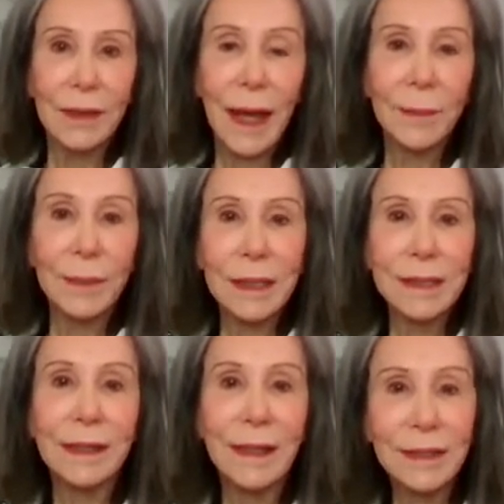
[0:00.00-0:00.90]
That
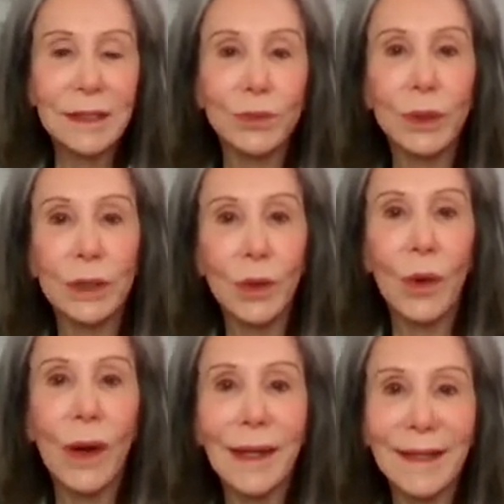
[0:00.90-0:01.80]
means that that's where the
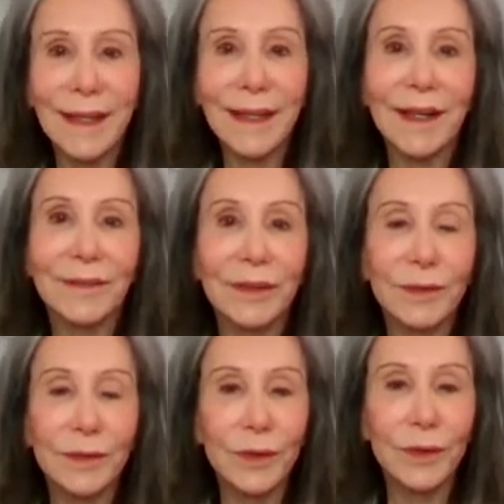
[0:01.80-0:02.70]
quality
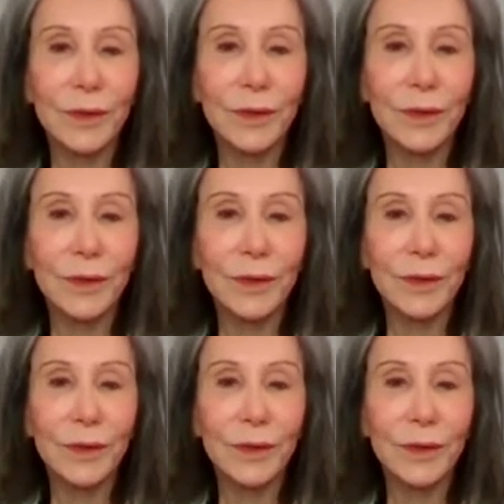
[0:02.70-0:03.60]
of the food
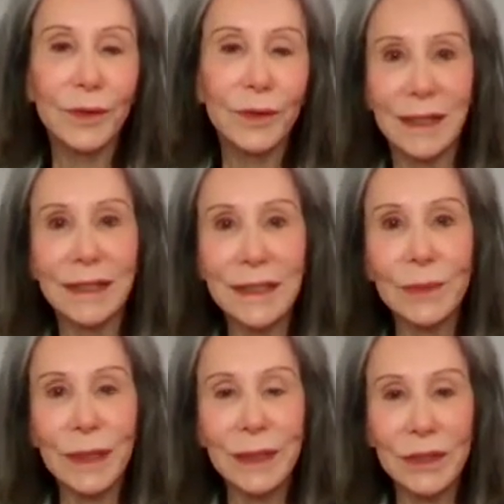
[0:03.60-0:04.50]
is best. It
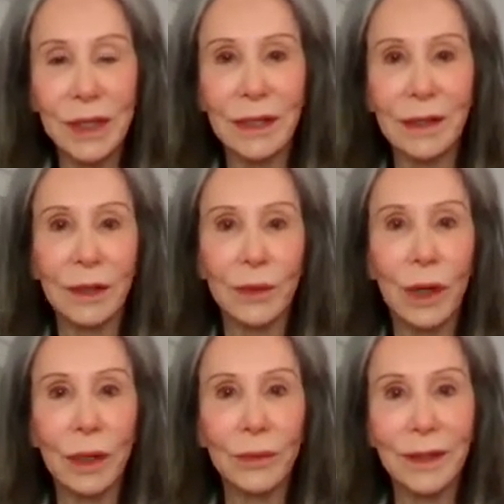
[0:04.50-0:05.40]
doesn't mean there's
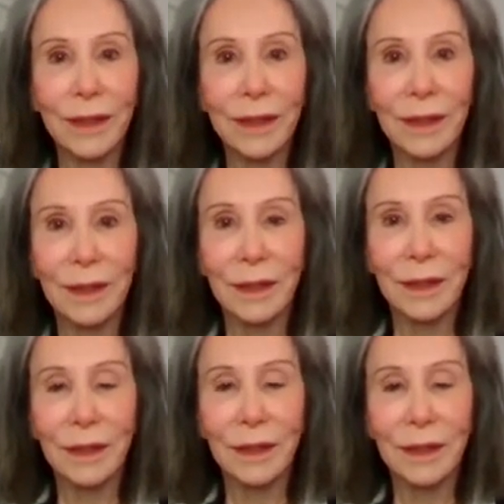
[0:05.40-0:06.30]
anything wrong with it.
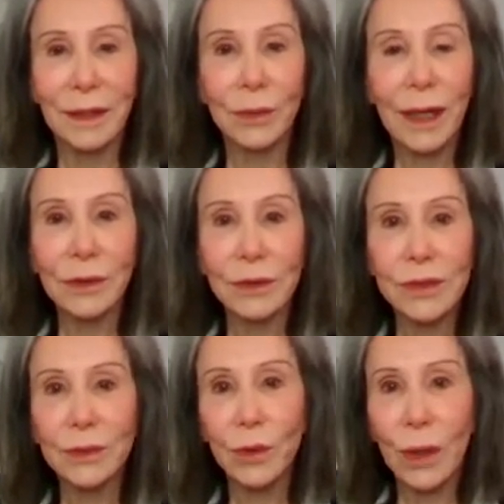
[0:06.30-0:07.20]
You might
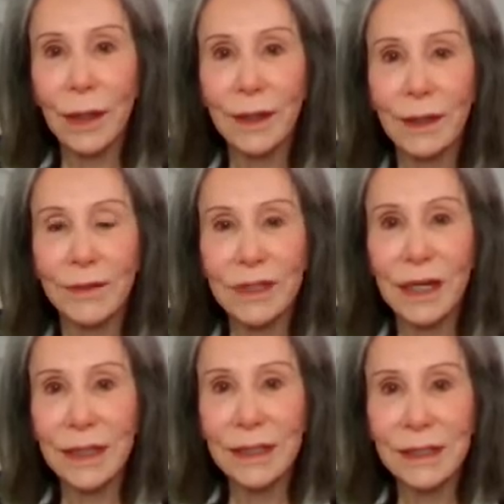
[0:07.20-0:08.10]
lose some quality of
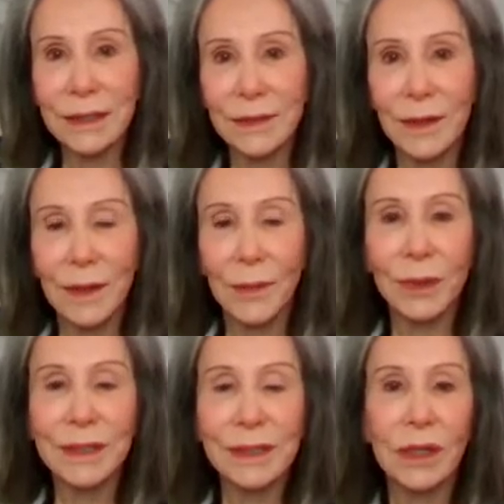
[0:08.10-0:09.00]
taste,
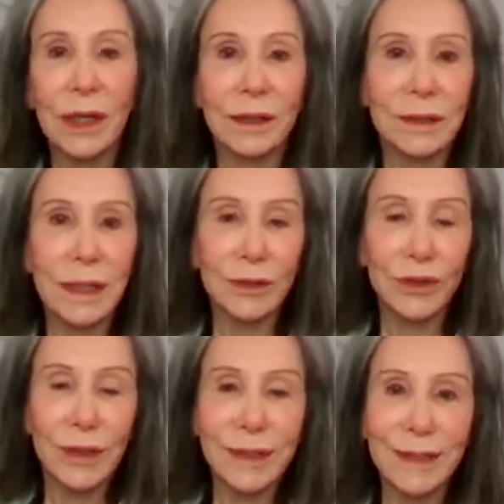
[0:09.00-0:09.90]
but it's not
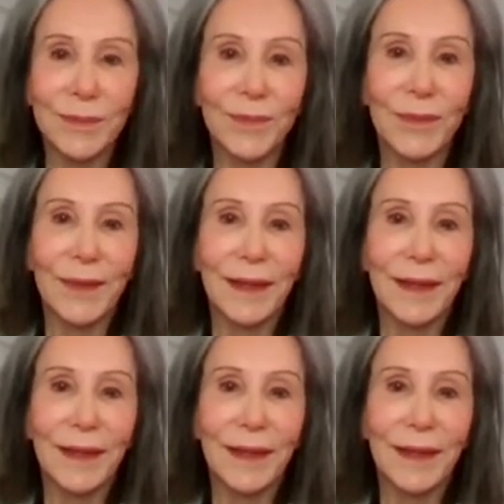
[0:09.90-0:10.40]
dangerous.